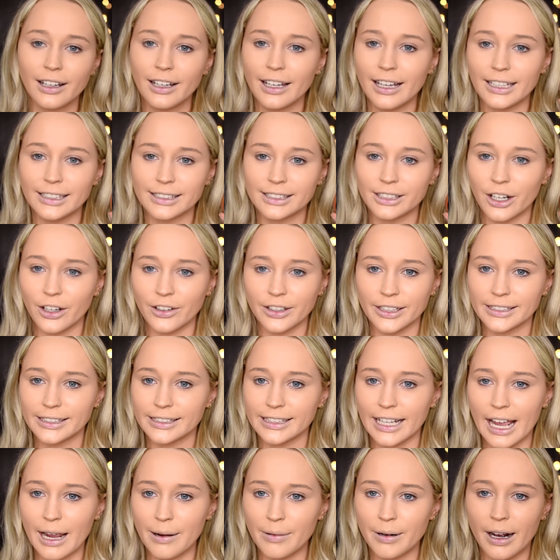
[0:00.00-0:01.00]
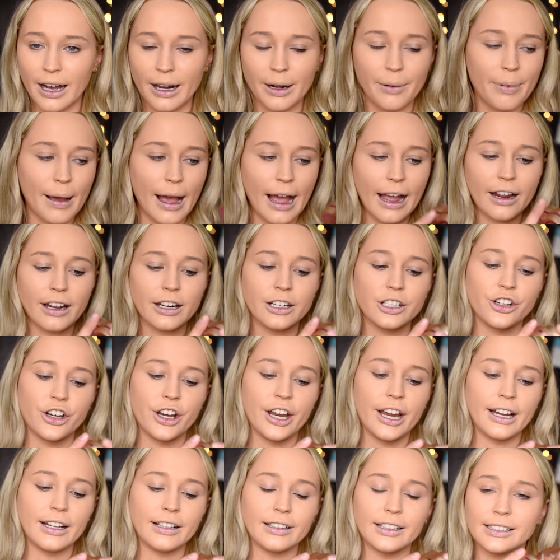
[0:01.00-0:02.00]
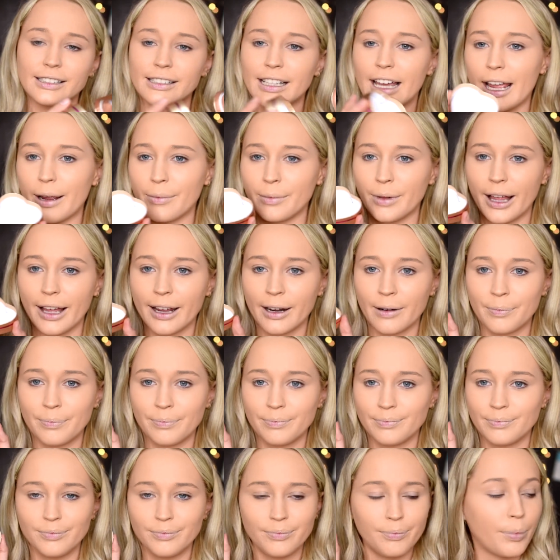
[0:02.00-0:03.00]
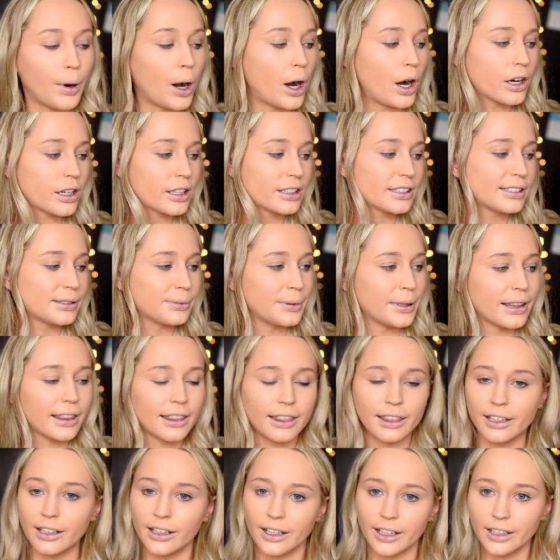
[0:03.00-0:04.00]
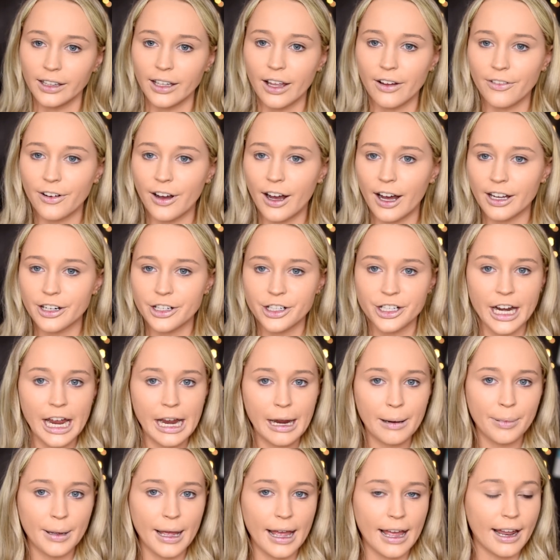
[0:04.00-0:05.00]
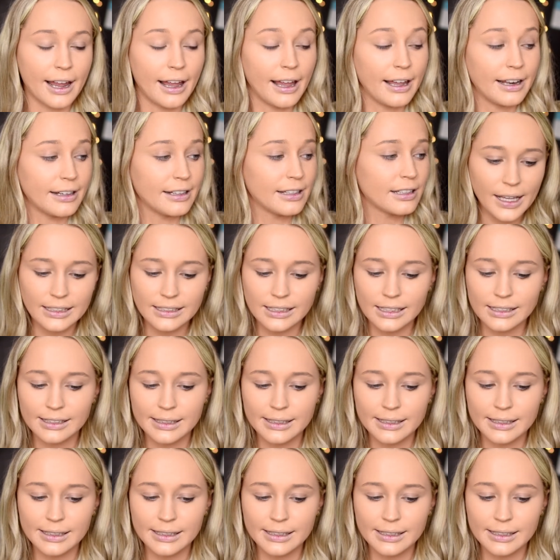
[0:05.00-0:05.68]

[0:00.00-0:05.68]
It's got the same kind of packaging, the same like box with the love heart shape, and it's a